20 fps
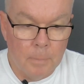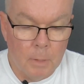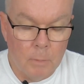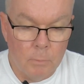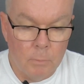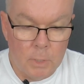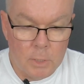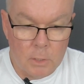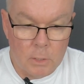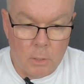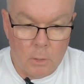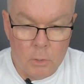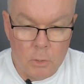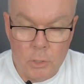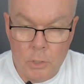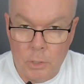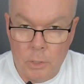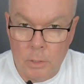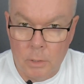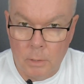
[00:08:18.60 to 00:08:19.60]

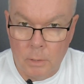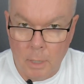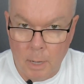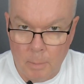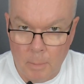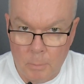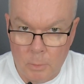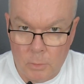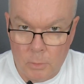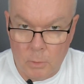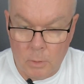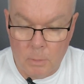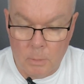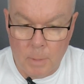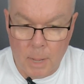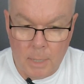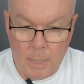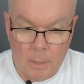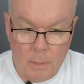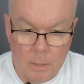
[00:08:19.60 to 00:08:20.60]
resolution cameras on the
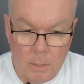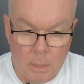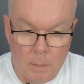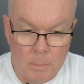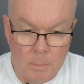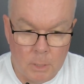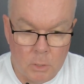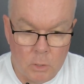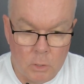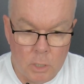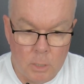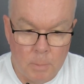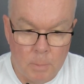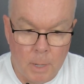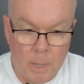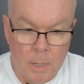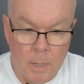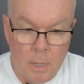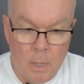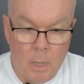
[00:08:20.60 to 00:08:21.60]
market that are much
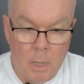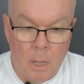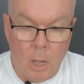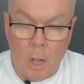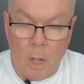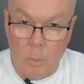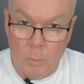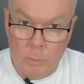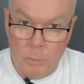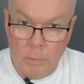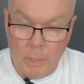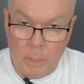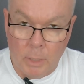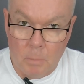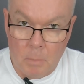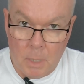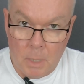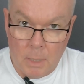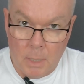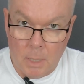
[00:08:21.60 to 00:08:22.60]
cheaper. I would
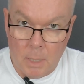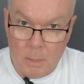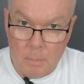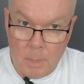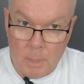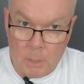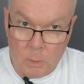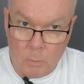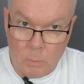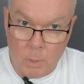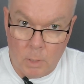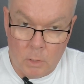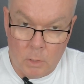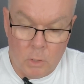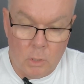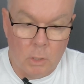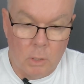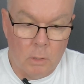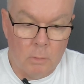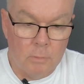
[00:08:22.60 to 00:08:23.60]
recommend get the best one
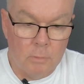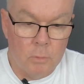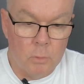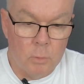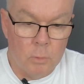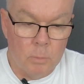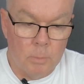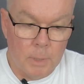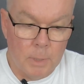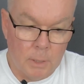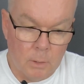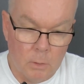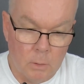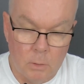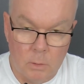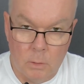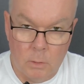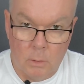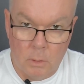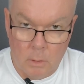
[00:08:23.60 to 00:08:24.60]
that you can afford,
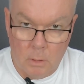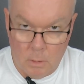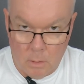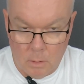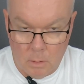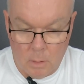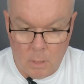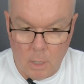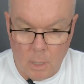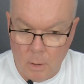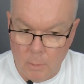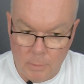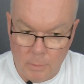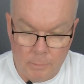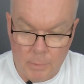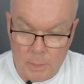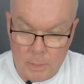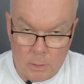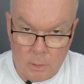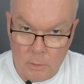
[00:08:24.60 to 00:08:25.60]
because the lower
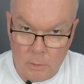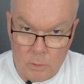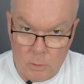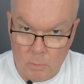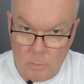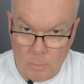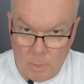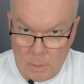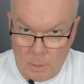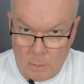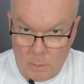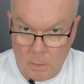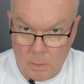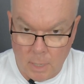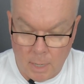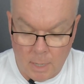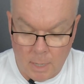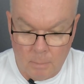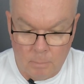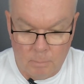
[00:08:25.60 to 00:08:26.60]
resolution ones
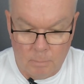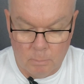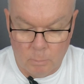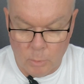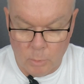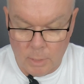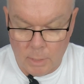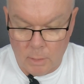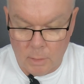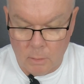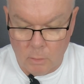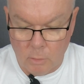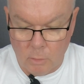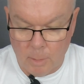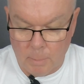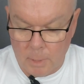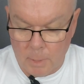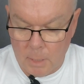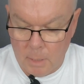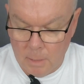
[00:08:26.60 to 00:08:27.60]
are pretty
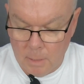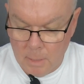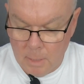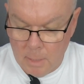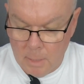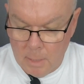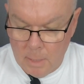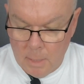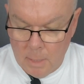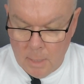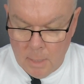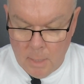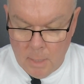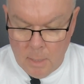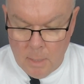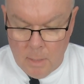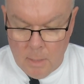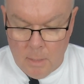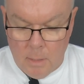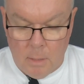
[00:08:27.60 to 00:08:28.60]
crappy.
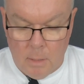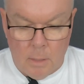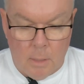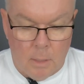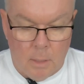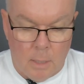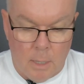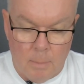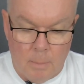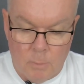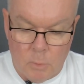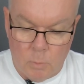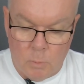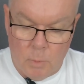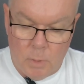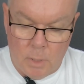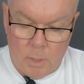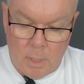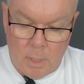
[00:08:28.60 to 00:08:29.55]
Comes with